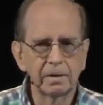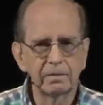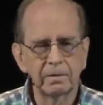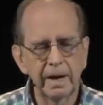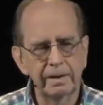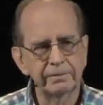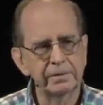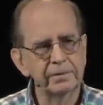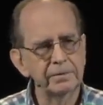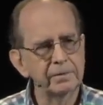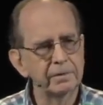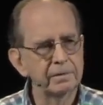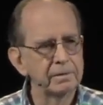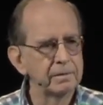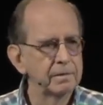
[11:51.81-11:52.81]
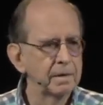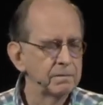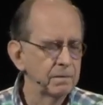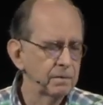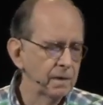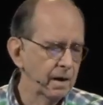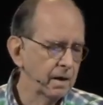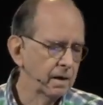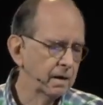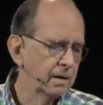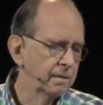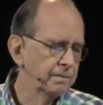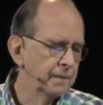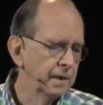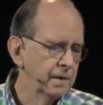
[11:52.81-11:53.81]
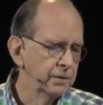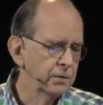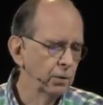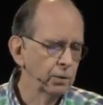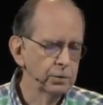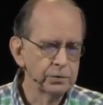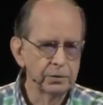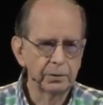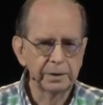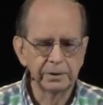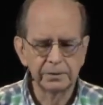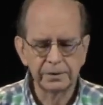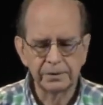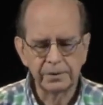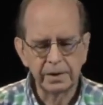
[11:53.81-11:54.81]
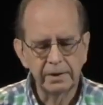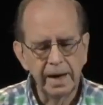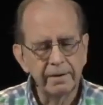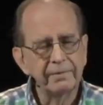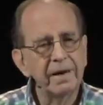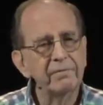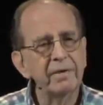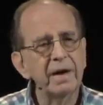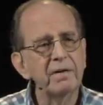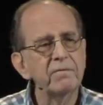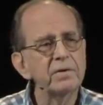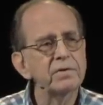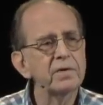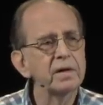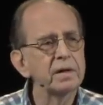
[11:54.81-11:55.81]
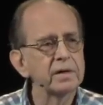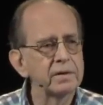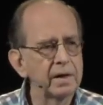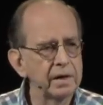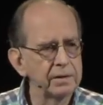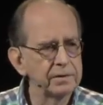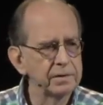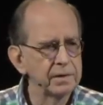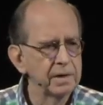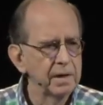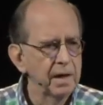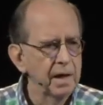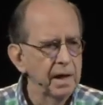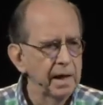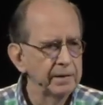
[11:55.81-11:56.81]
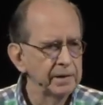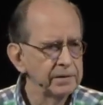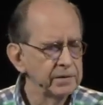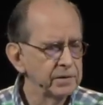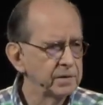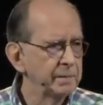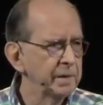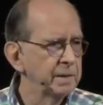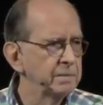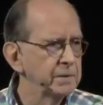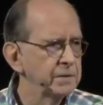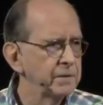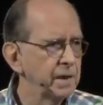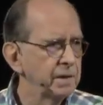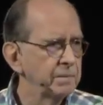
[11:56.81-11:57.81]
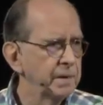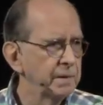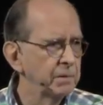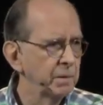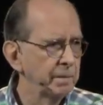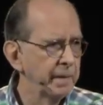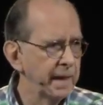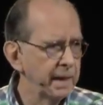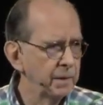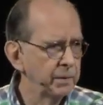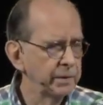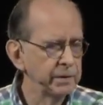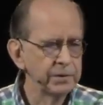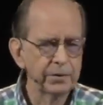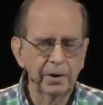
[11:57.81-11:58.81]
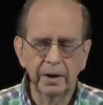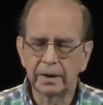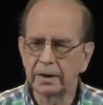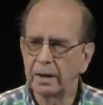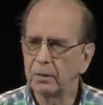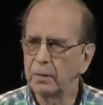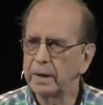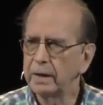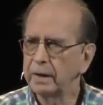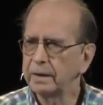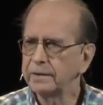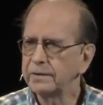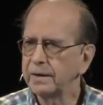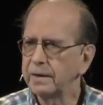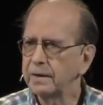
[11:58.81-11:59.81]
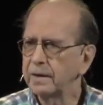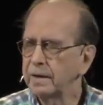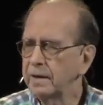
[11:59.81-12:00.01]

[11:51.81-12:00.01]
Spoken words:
rafters and doors and windows, etc. You have to have everything it takes. And this is a big mistake people make when they're trying to get well, is they